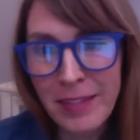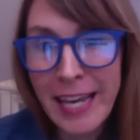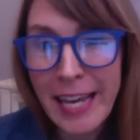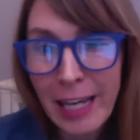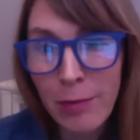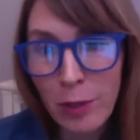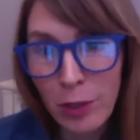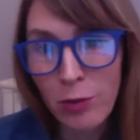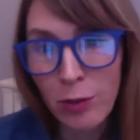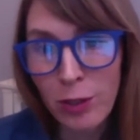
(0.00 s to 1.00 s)
camera
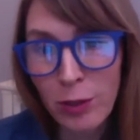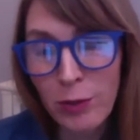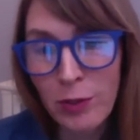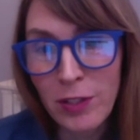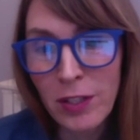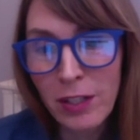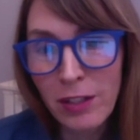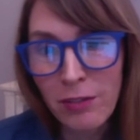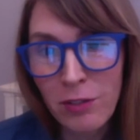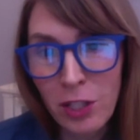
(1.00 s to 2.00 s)
crews
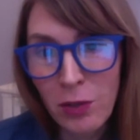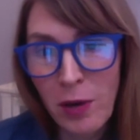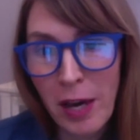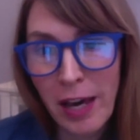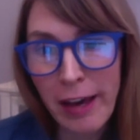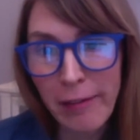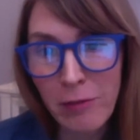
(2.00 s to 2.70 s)
do you have